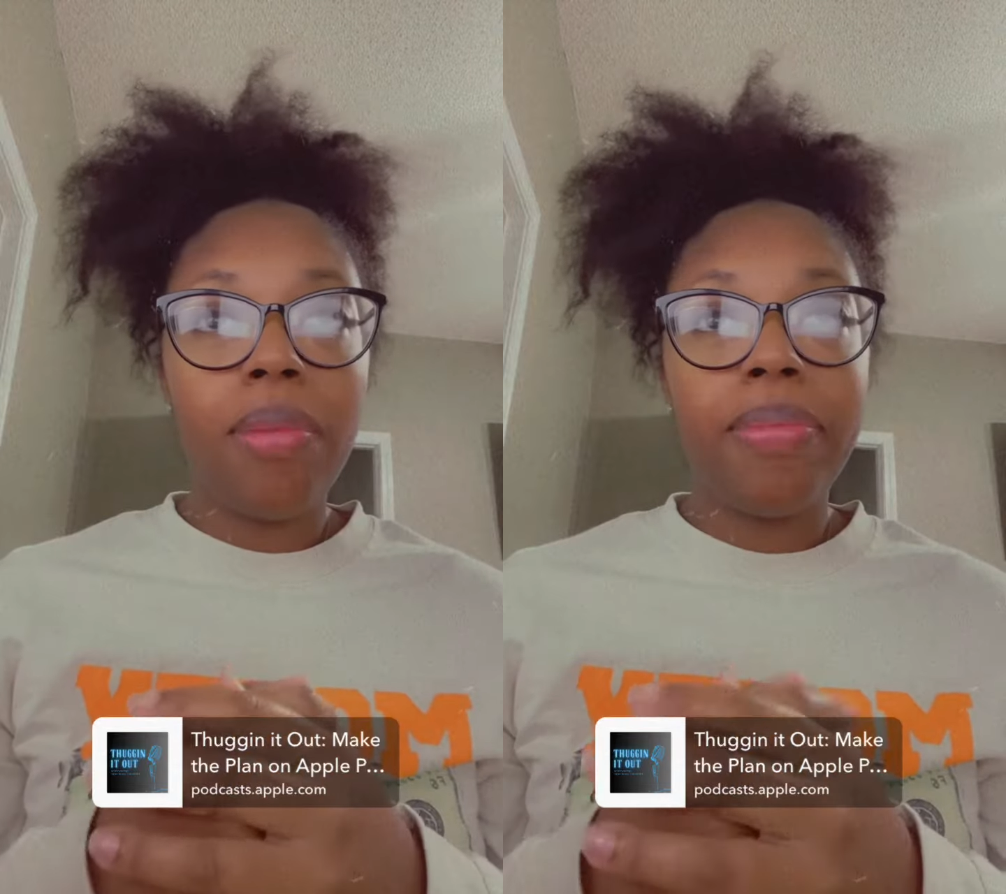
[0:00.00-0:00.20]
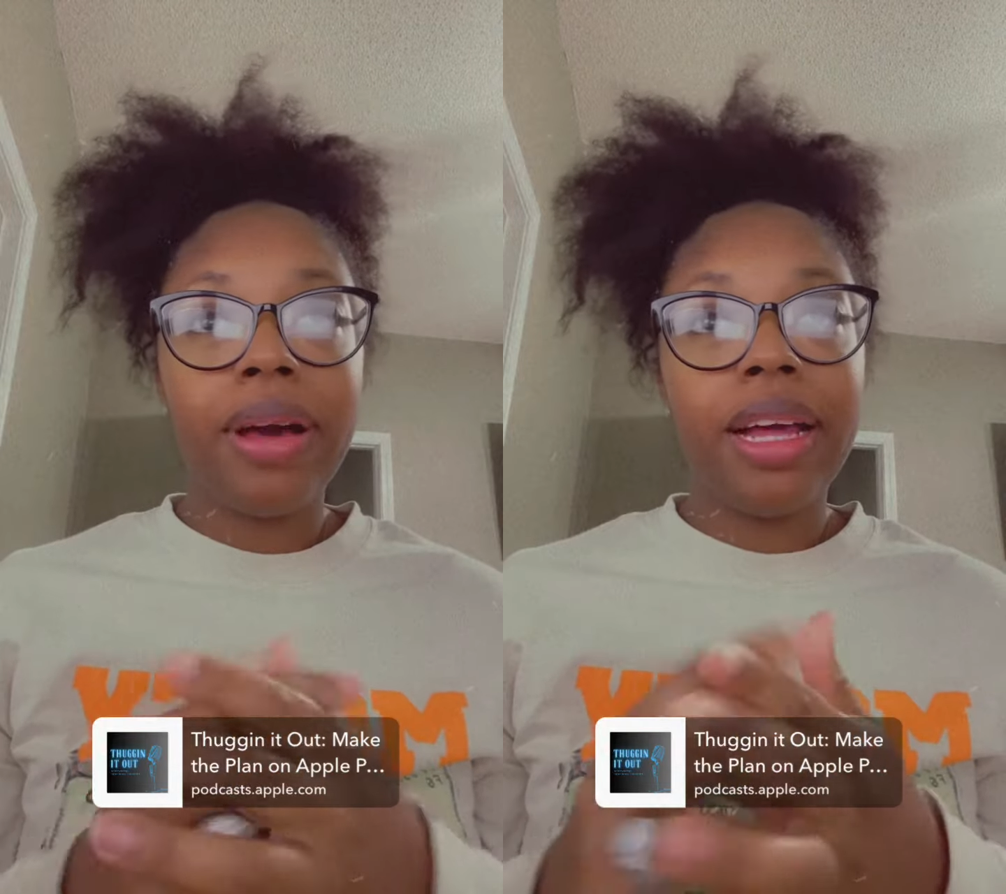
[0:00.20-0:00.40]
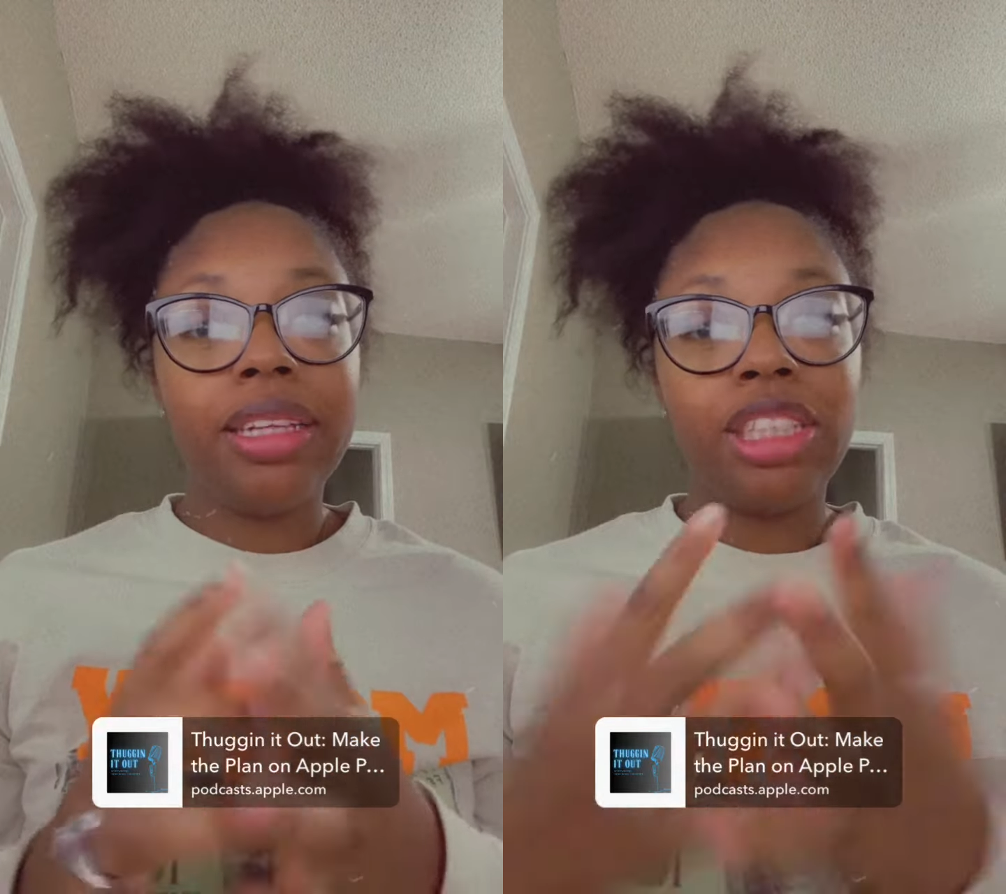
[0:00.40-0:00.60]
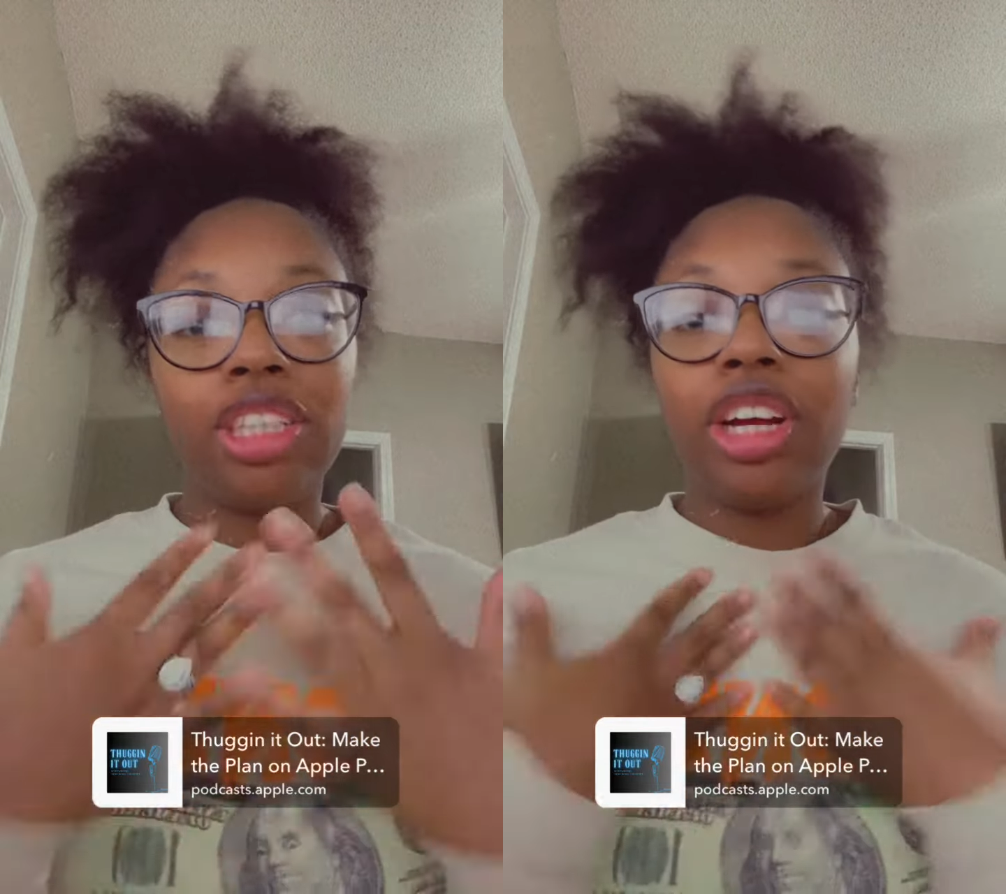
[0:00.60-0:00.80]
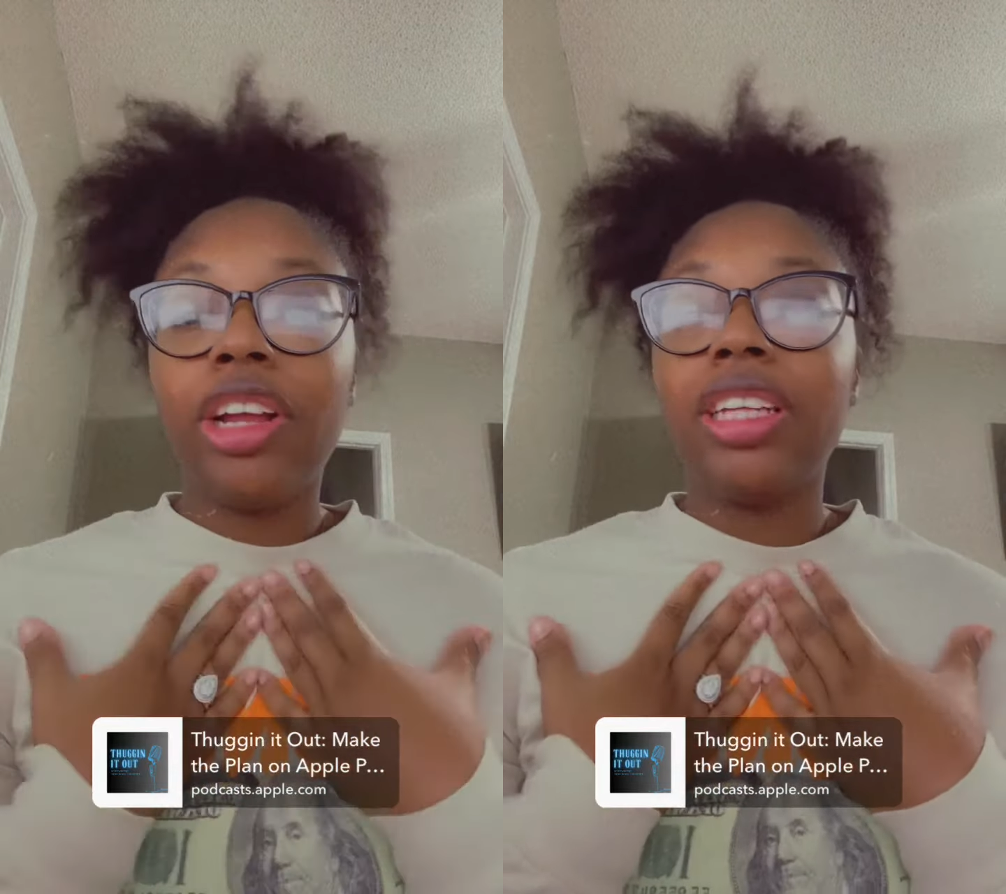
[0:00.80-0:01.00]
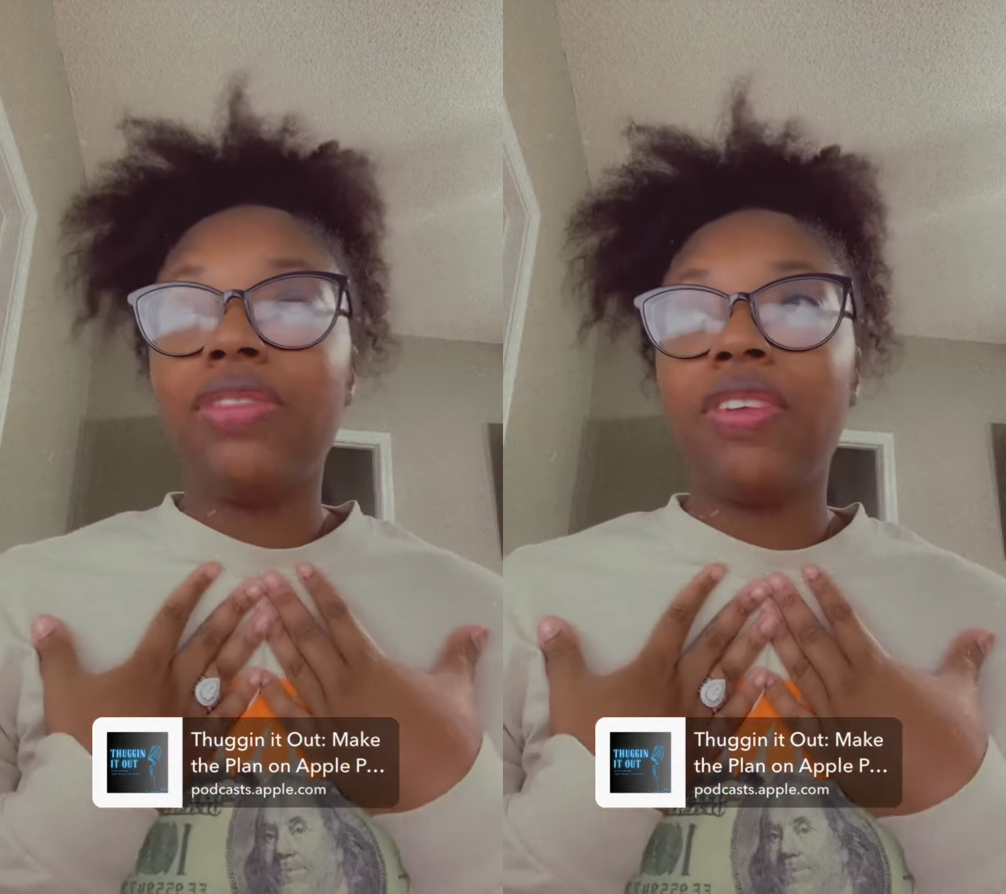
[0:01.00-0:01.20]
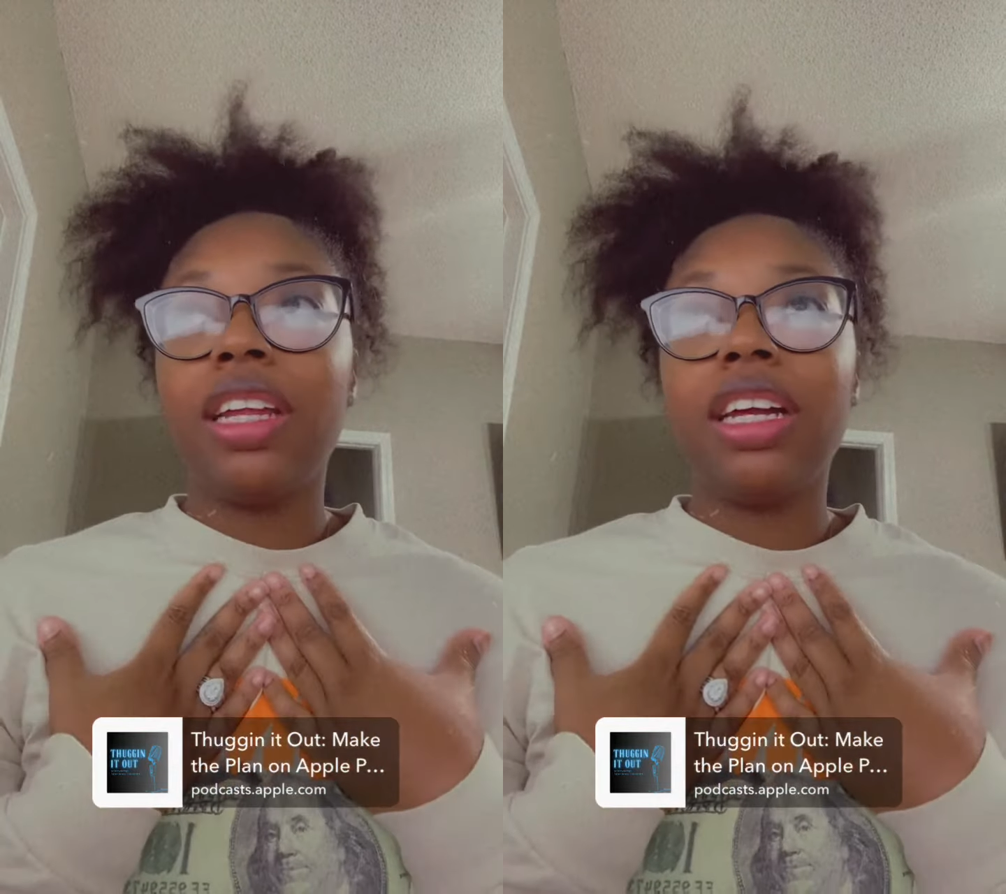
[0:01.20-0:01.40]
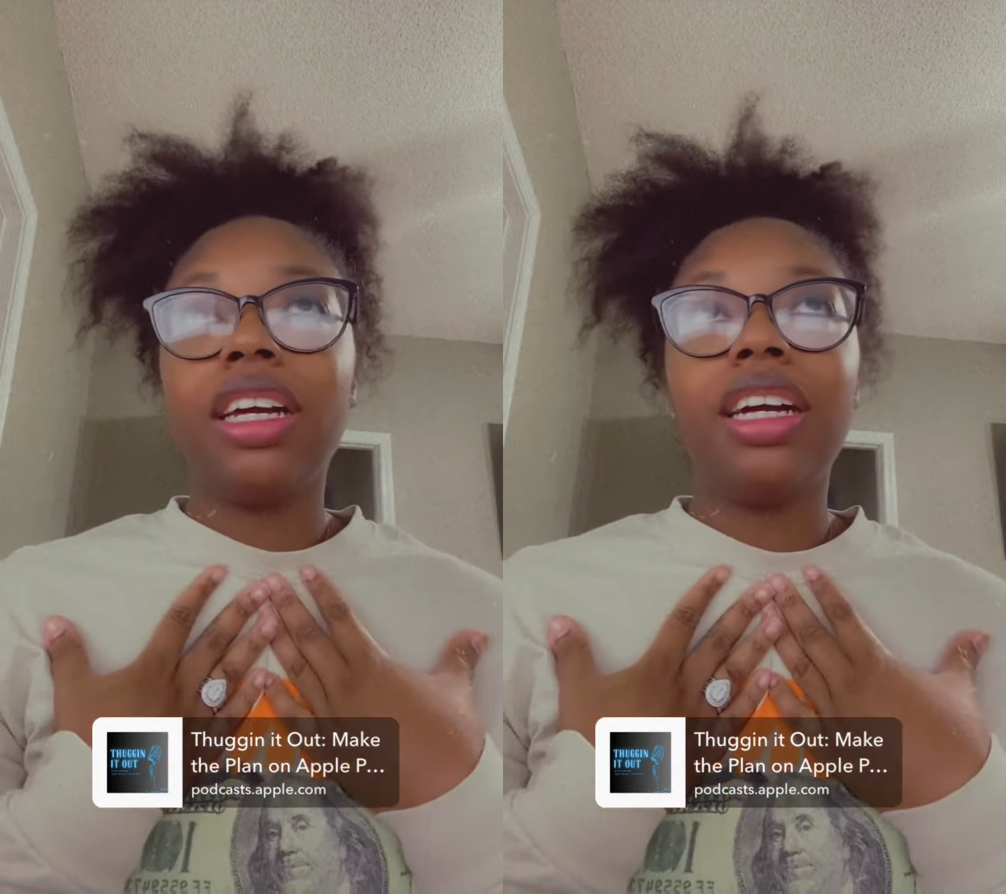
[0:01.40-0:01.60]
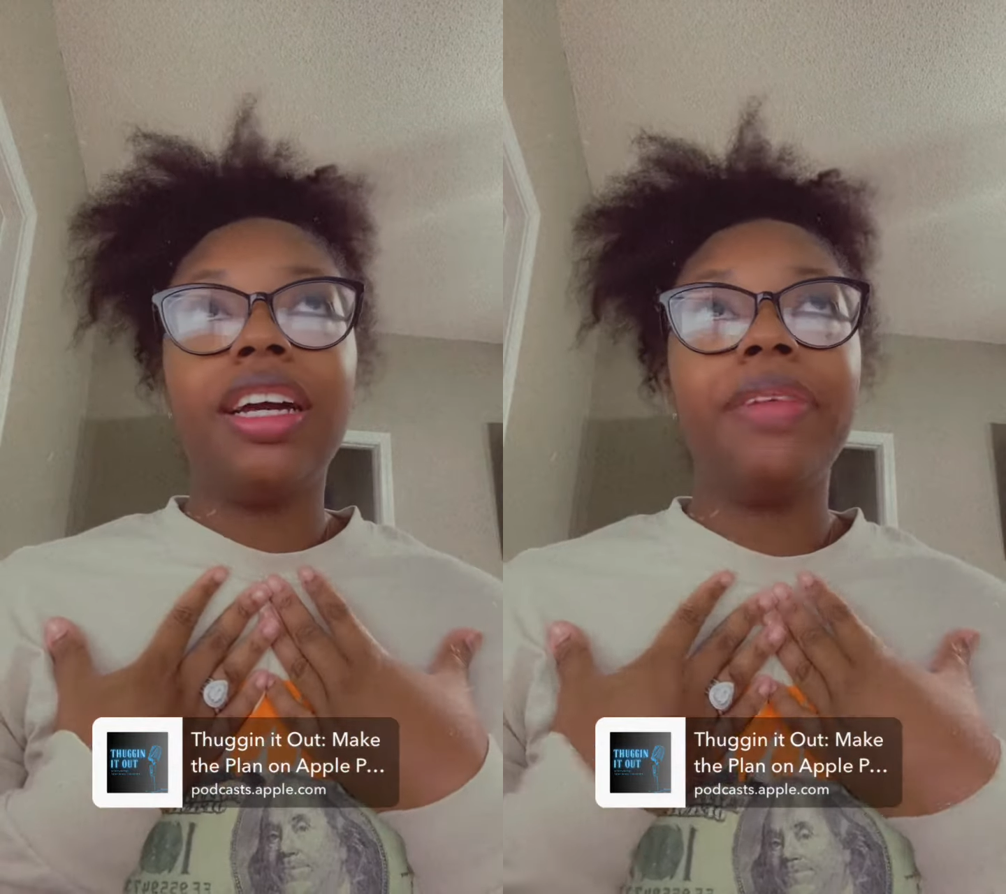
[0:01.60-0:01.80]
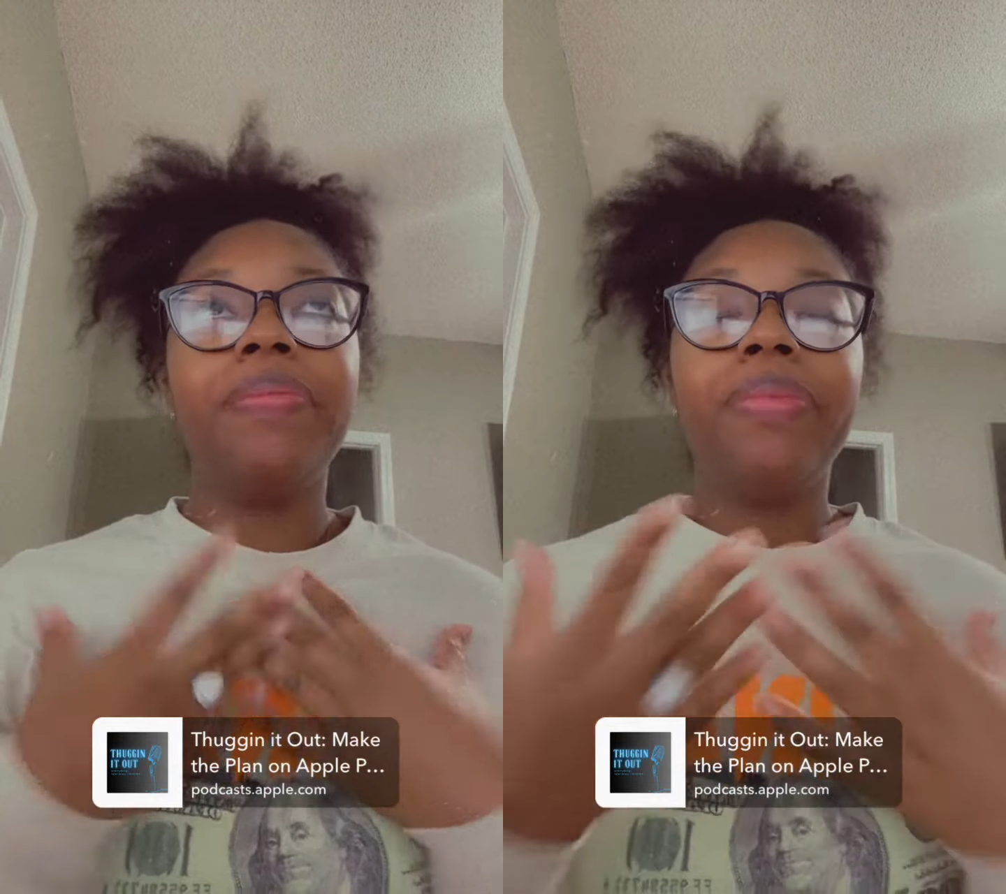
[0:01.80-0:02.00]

but your girl is feeling good.